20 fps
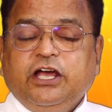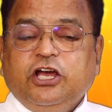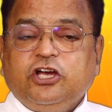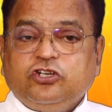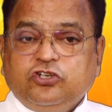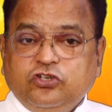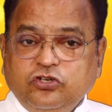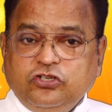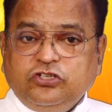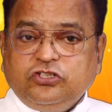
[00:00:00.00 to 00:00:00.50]

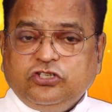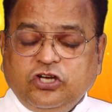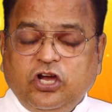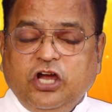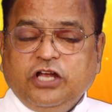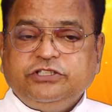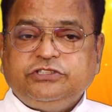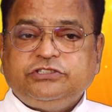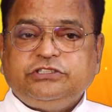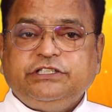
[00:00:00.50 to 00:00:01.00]
a good
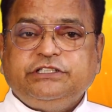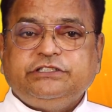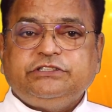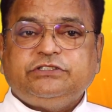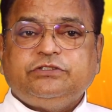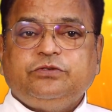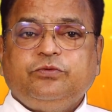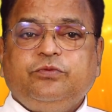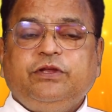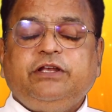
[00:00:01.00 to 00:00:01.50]

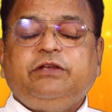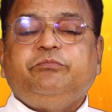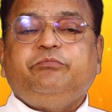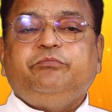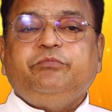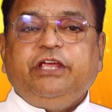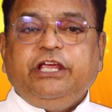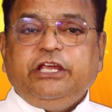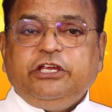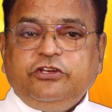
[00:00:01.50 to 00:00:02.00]
conscience will
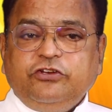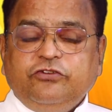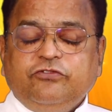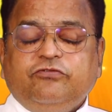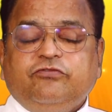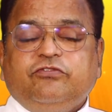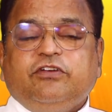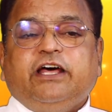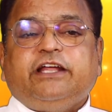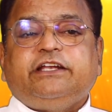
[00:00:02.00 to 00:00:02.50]
make
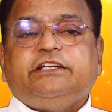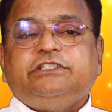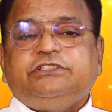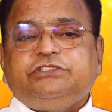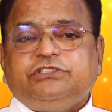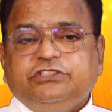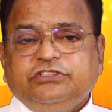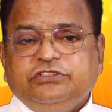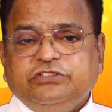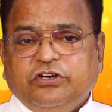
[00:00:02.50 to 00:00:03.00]
you
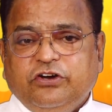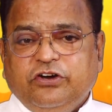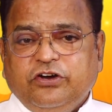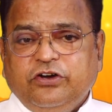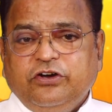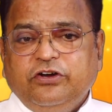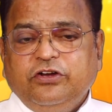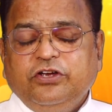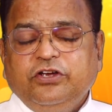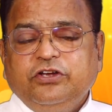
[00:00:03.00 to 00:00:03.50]
flourish in
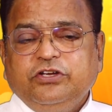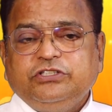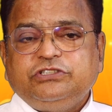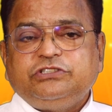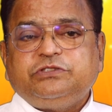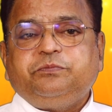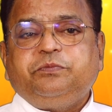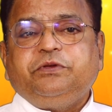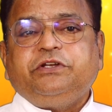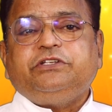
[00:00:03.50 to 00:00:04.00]
your
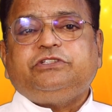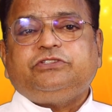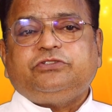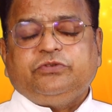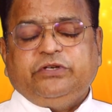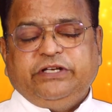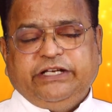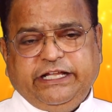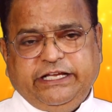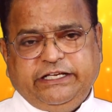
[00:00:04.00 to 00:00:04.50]

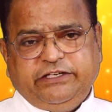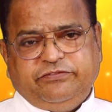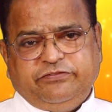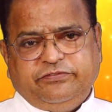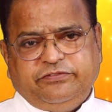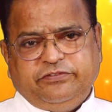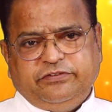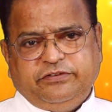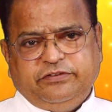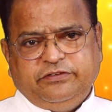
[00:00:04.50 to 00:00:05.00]
spiritual
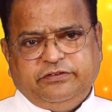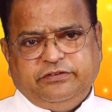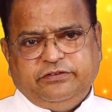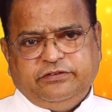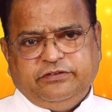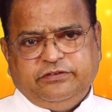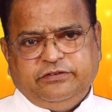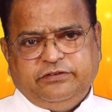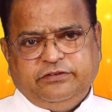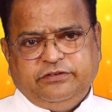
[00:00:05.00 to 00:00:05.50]
life.
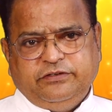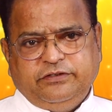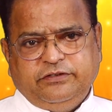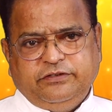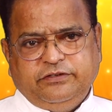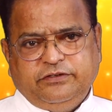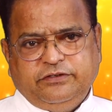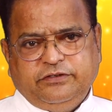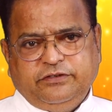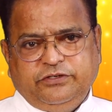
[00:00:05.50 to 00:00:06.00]

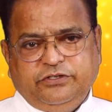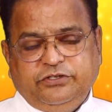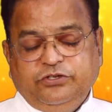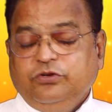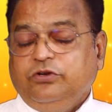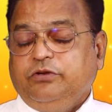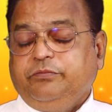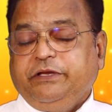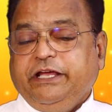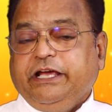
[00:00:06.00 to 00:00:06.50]

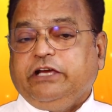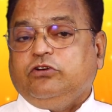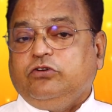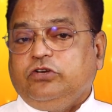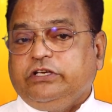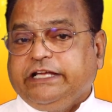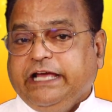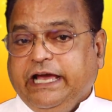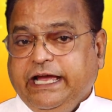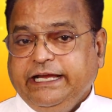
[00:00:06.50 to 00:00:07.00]
You will be a
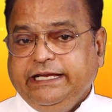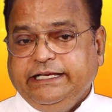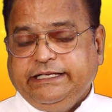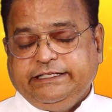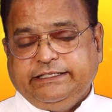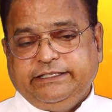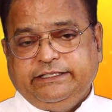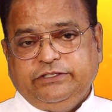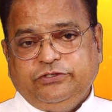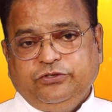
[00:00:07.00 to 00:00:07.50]
good
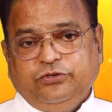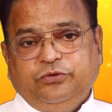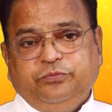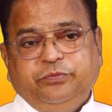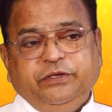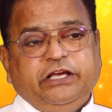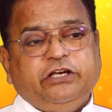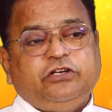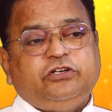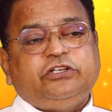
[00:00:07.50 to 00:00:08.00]
guide. You will
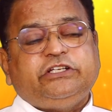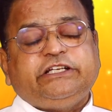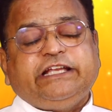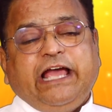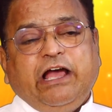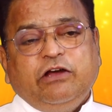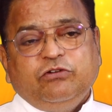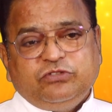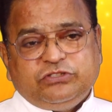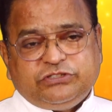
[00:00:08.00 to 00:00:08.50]
be a good
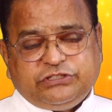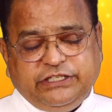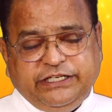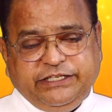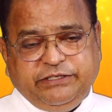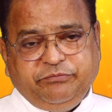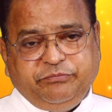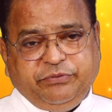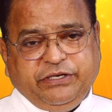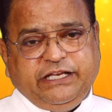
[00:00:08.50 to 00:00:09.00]

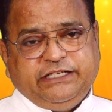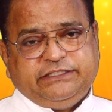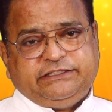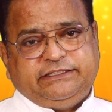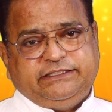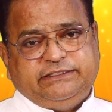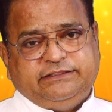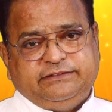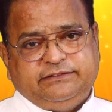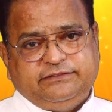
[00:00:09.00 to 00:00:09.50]
counseling
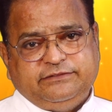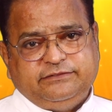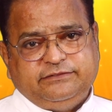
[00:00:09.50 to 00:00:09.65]
person